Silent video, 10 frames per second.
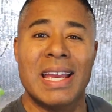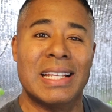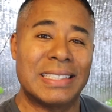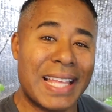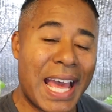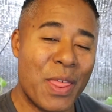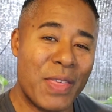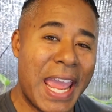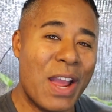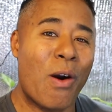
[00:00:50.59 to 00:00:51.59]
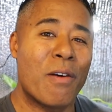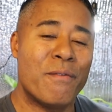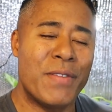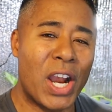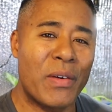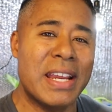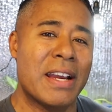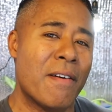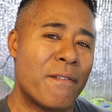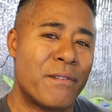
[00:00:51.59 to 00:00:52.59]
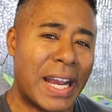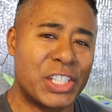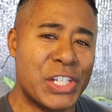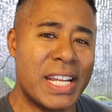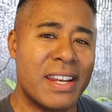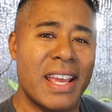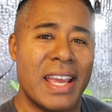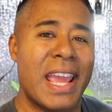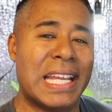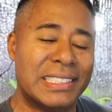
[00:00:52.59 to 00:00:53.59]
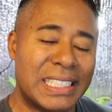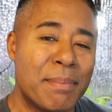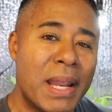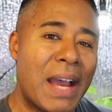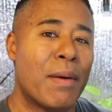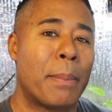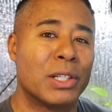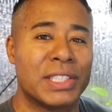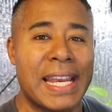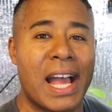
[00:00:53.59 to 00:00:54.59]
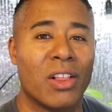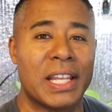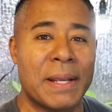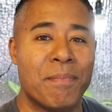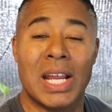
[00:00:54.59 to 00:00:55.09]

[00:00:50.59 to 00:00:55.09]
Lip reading: is that they are very affectionate and seem to have a personality.